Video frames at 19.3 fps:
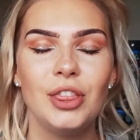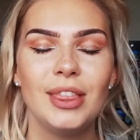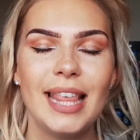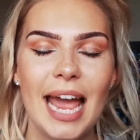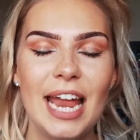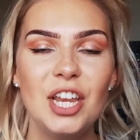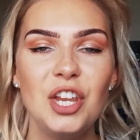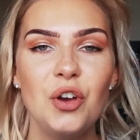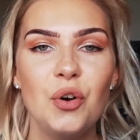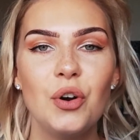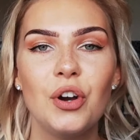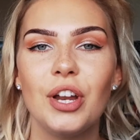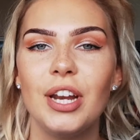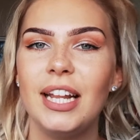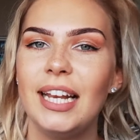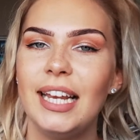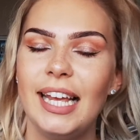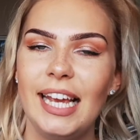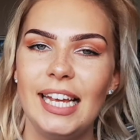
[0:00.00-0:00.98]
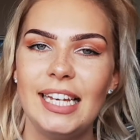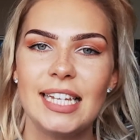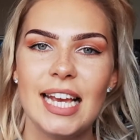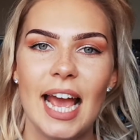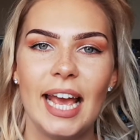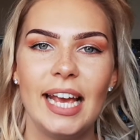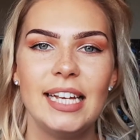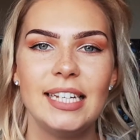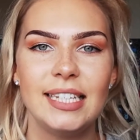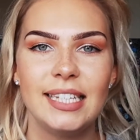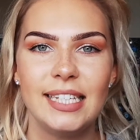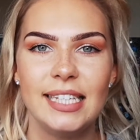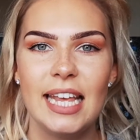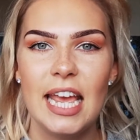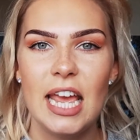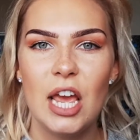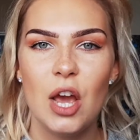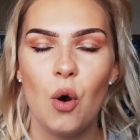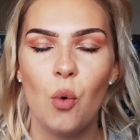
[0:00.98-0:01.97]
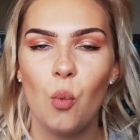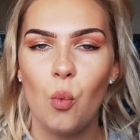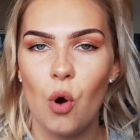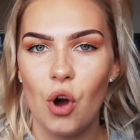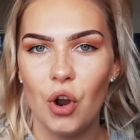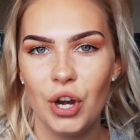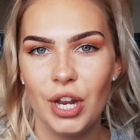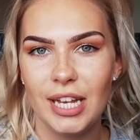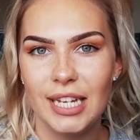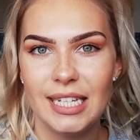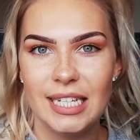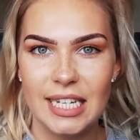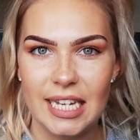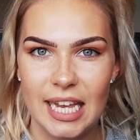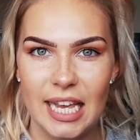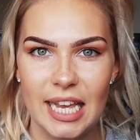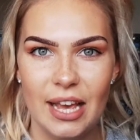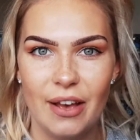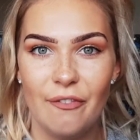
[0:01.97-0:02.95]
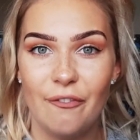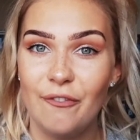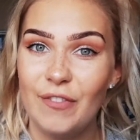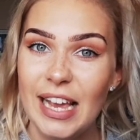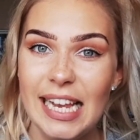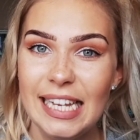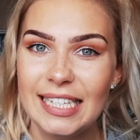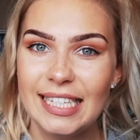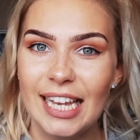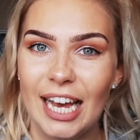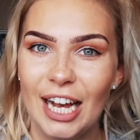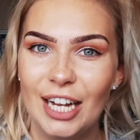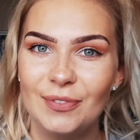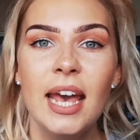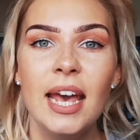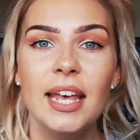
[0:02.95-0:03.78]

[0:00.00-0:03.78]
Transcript: then you're gonna need a C1D visa.